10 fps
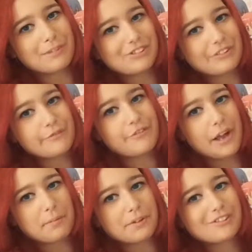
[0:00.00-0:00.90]
missing
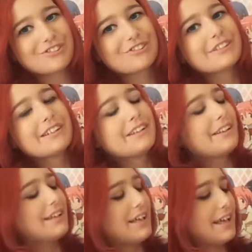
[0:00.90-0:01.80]
fibers,
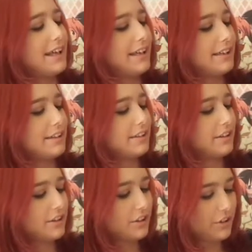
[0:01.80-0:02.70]
and
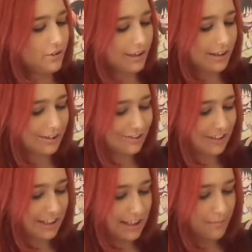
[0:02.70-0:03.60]
you can
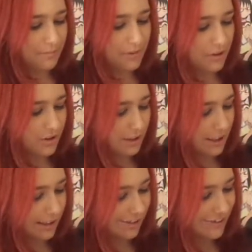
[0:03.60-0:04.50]
see them on
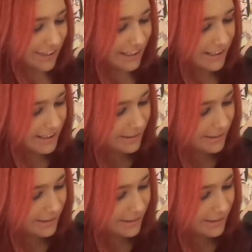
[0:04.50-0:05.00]
the inside.